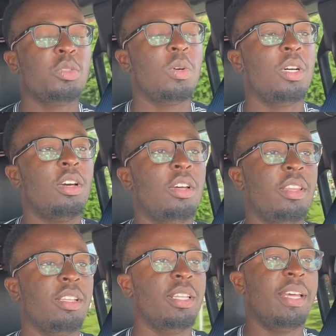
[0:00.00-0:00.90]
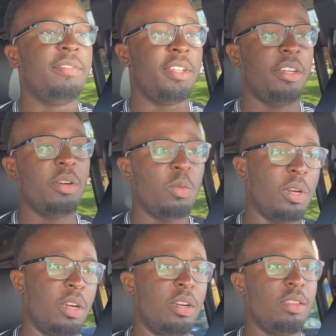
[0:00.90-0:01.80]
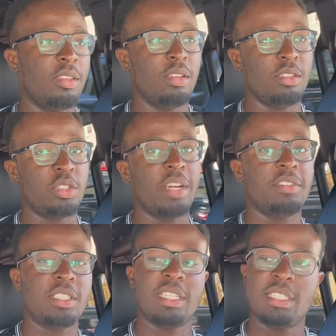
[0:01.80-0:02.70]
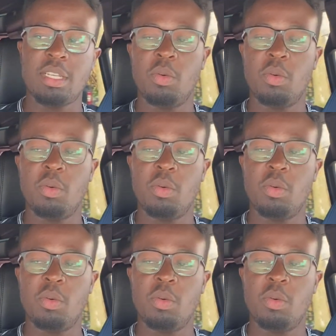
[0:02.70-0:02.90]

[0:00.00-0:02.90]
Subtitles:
one on the left here where the driver sits and